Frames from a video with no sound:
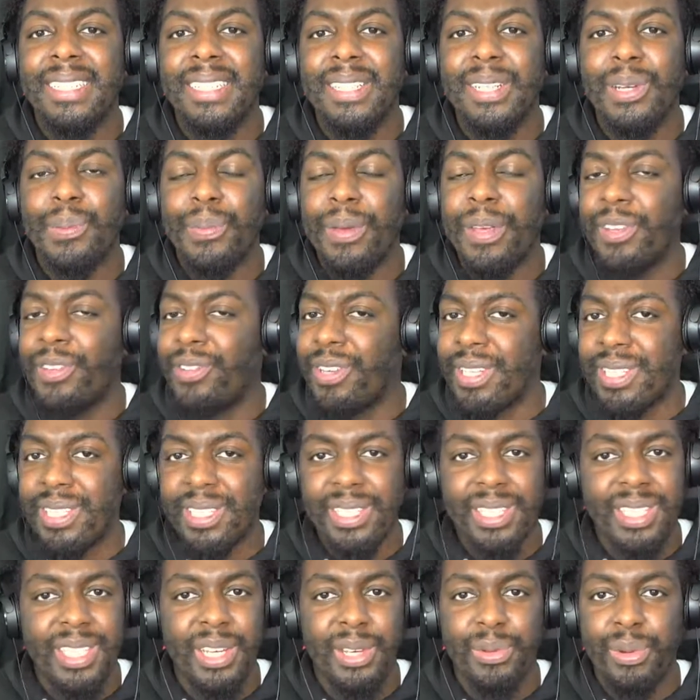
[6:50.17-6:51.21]
It'll be interesting
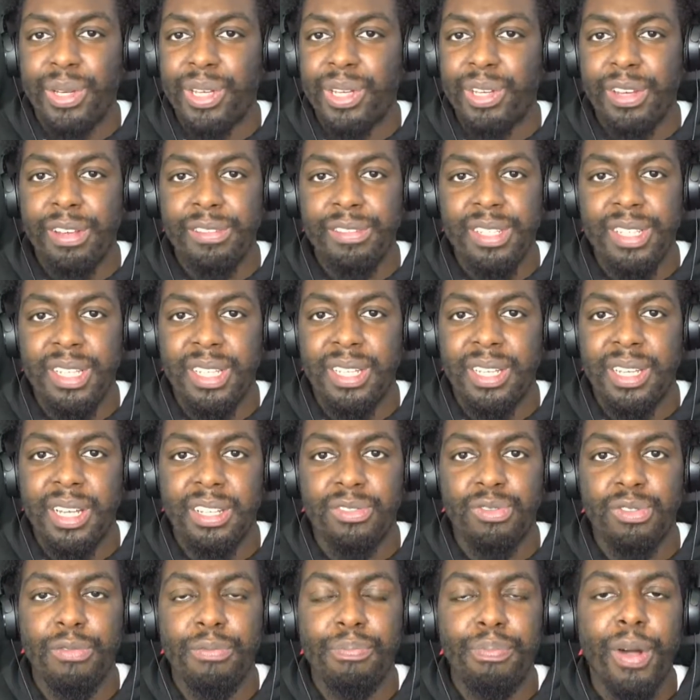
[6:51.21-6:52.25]
to see what the UFC
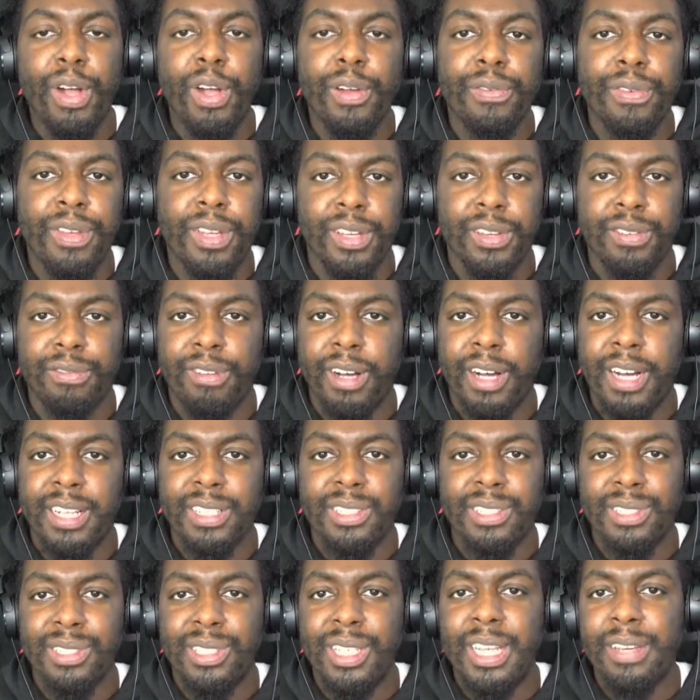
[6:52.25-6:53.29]
does with both of these fighters,
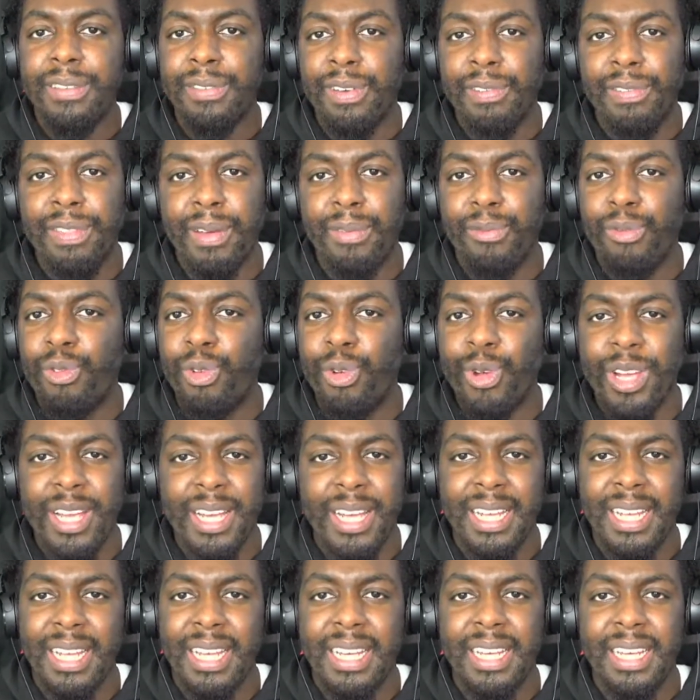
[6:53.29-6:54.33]
because neither of them
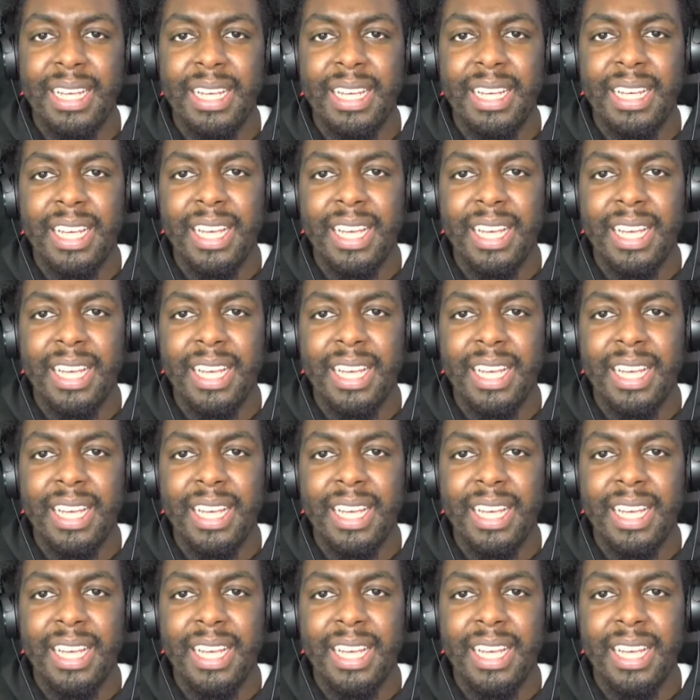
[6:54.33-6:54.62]
really